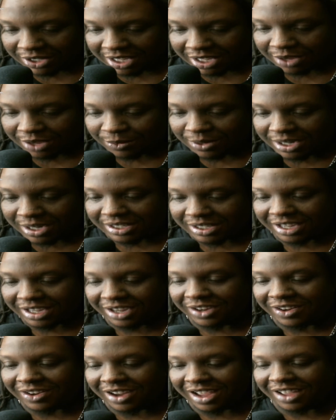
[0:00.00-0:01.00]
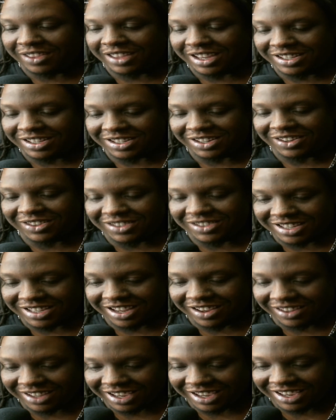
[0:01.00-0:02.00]
can't wait to hear how that turns
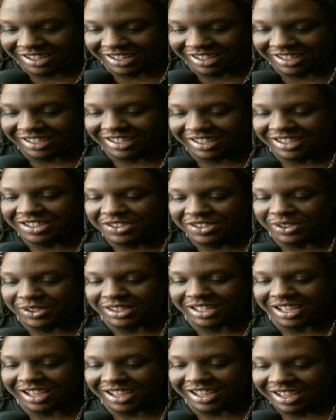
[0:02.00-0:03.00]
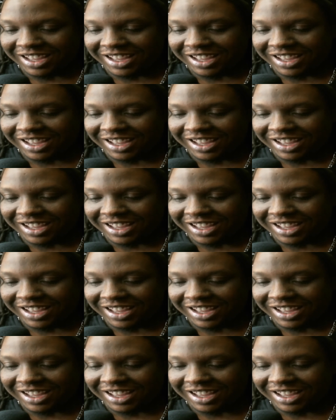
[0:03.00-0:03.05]
out, Katie. What the?